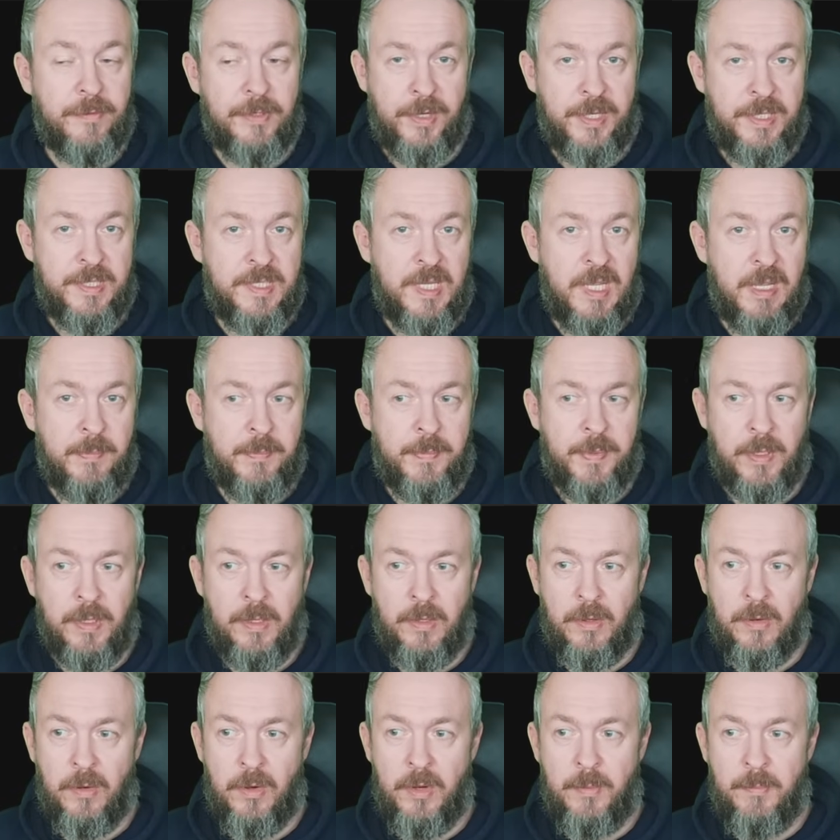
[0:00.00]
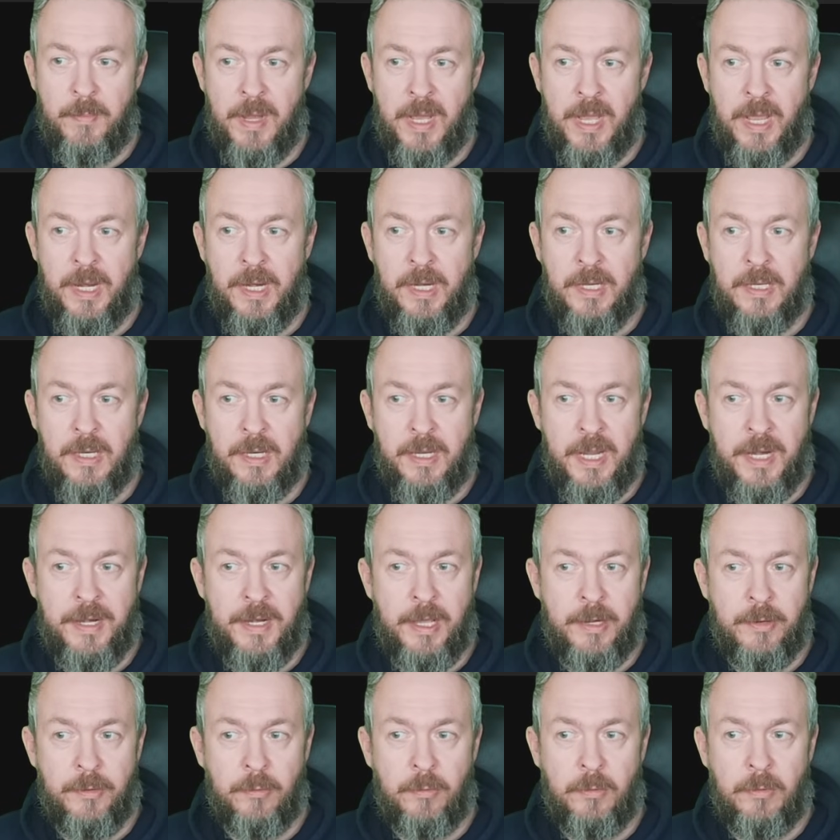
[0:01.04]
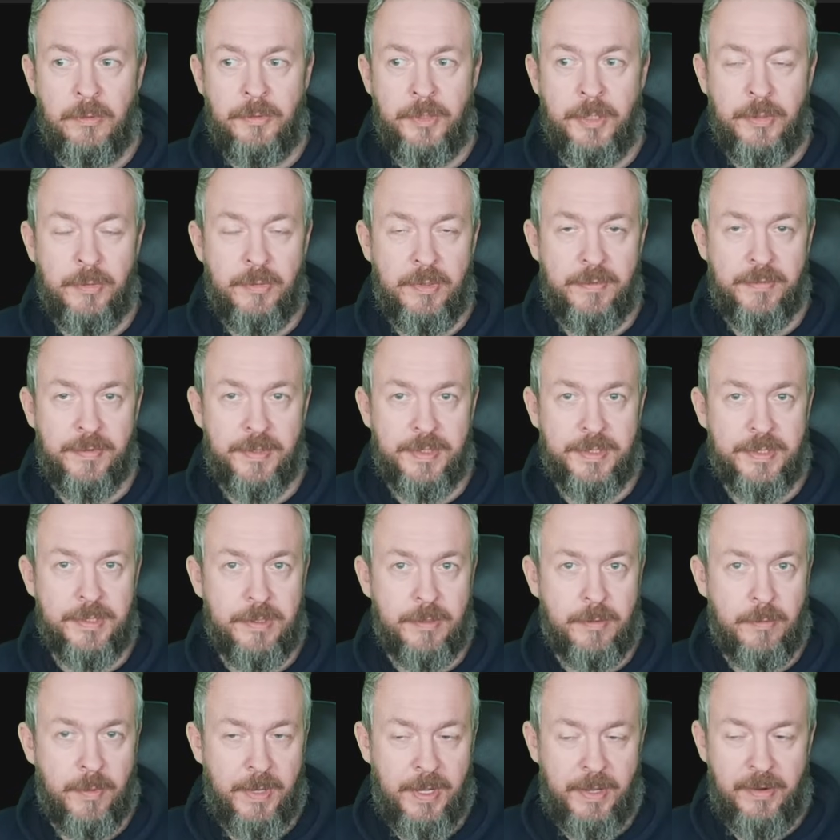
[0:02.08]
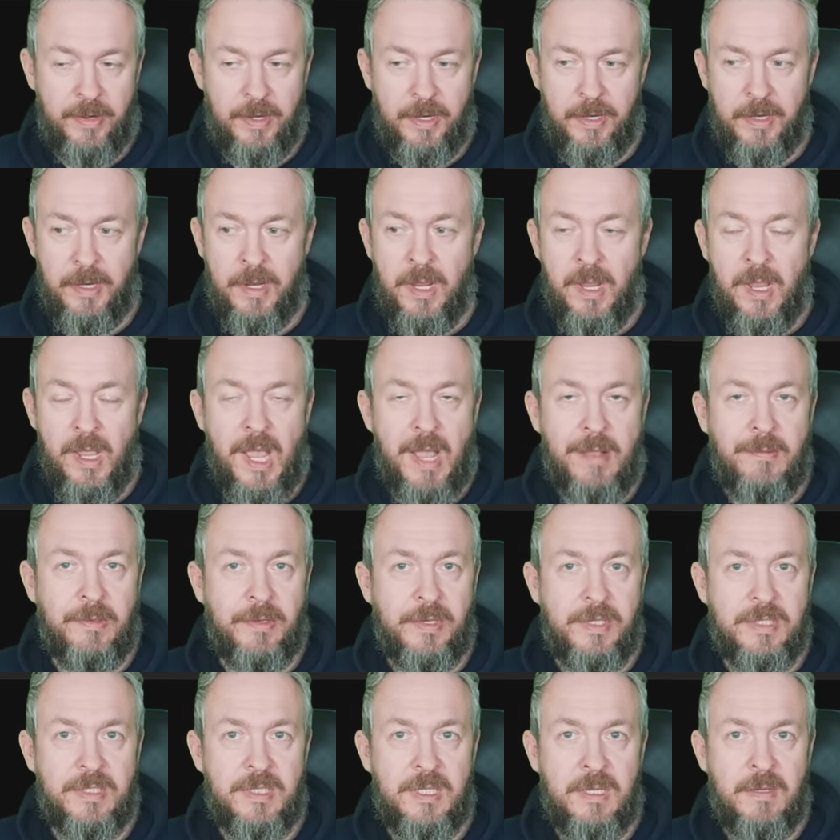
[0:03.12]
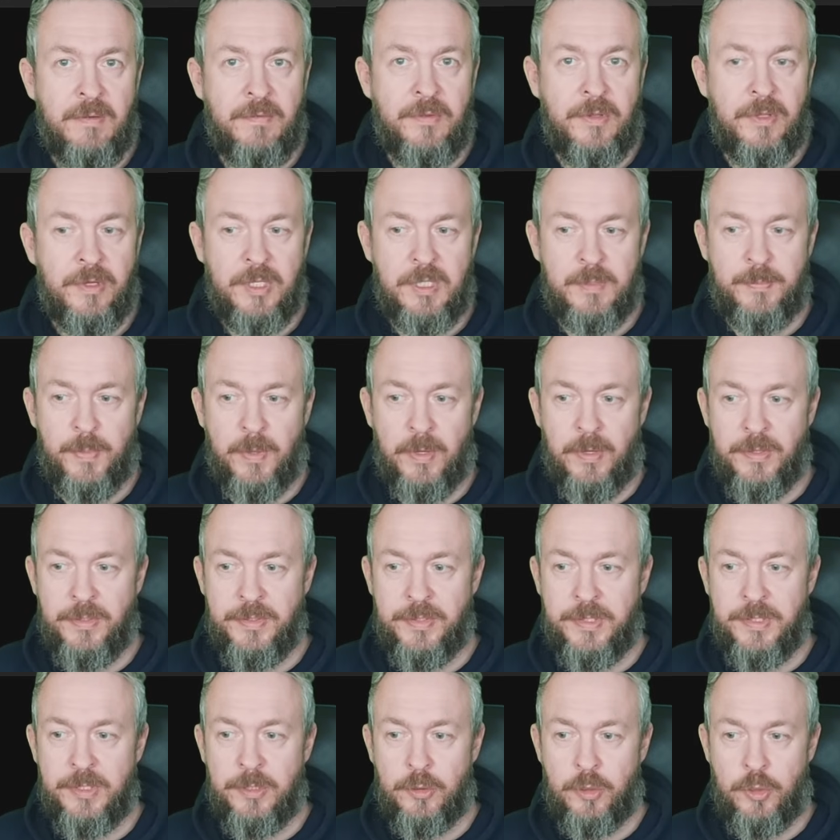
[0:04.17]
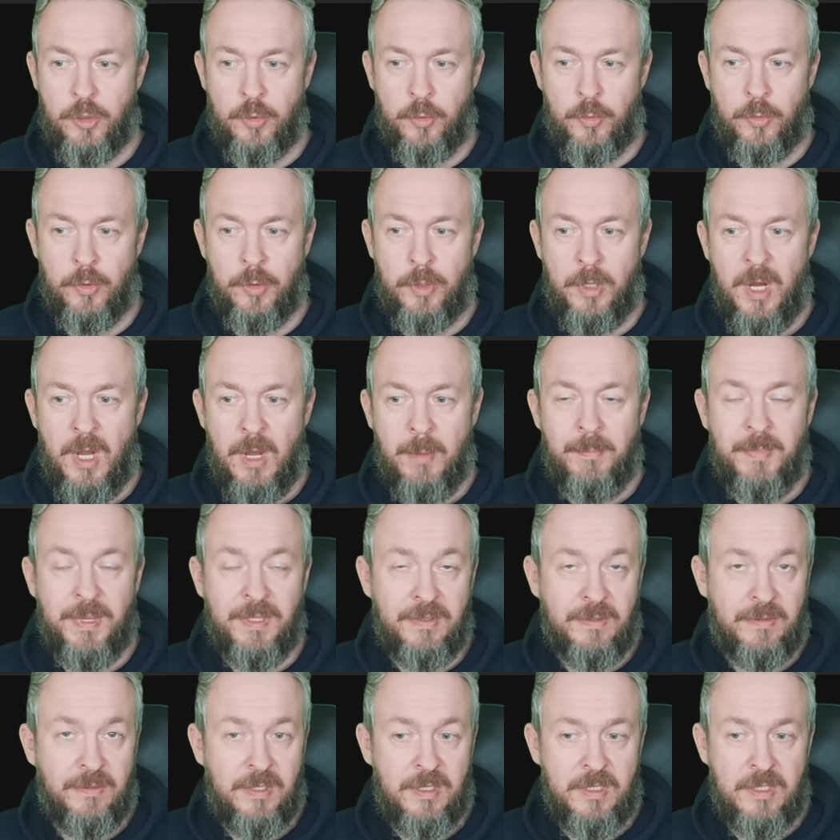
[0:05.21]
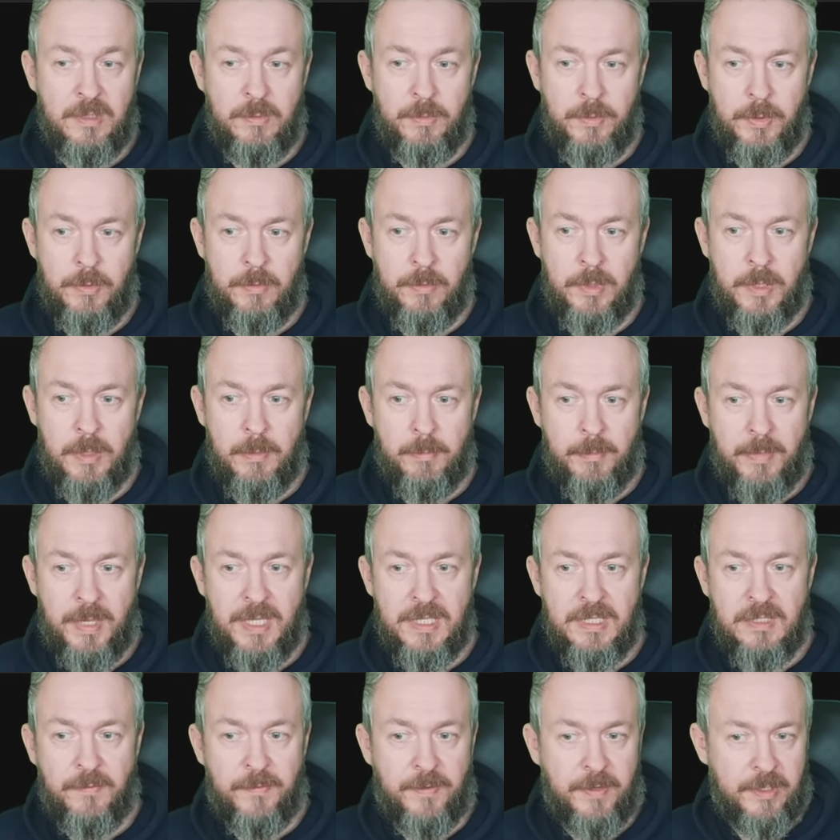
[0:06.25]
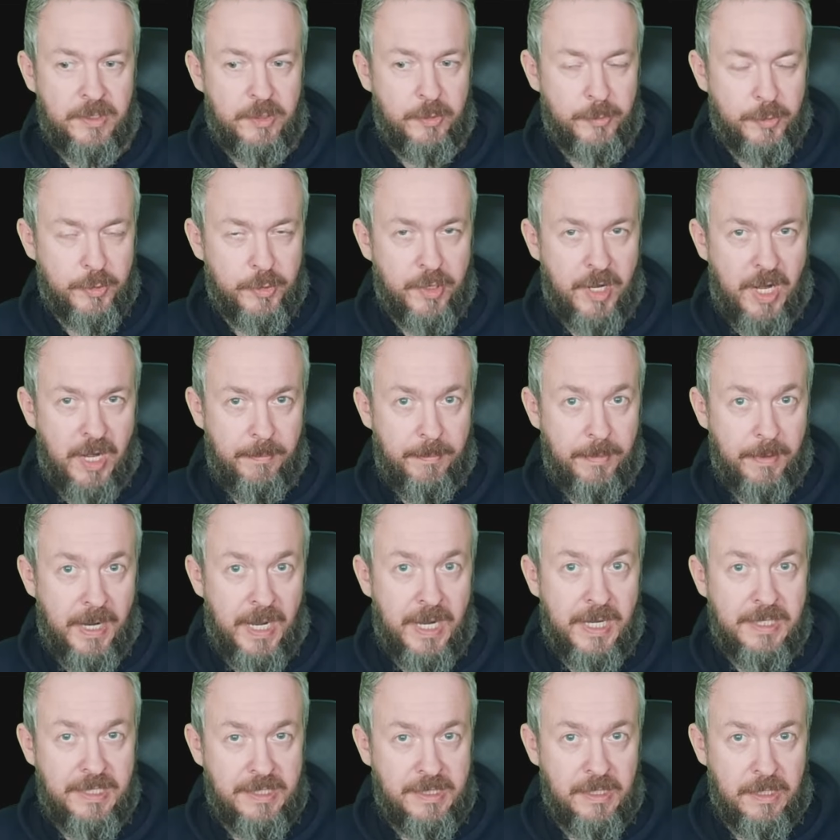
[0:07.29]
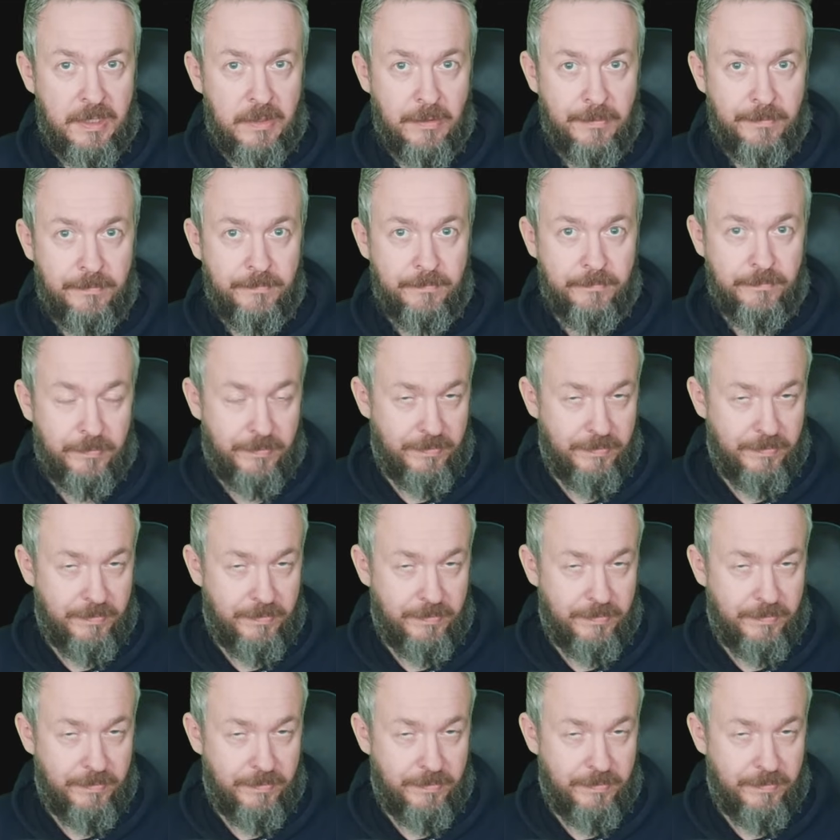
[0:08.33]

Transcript: For example, on my "Can I rule the universe?" query, I will receive the response, sure, but this viewer must first subscribe. I see you.